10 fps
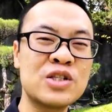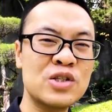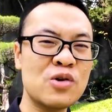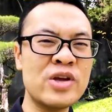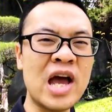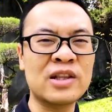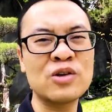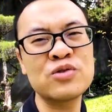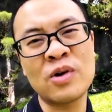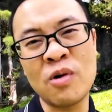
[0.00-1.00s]
So yeah,
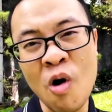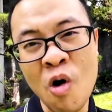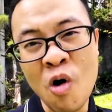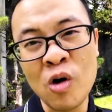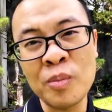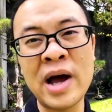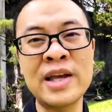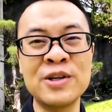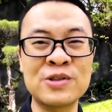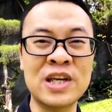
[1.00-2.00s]
those are all my
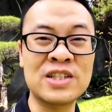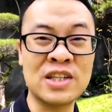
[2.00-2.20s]
use case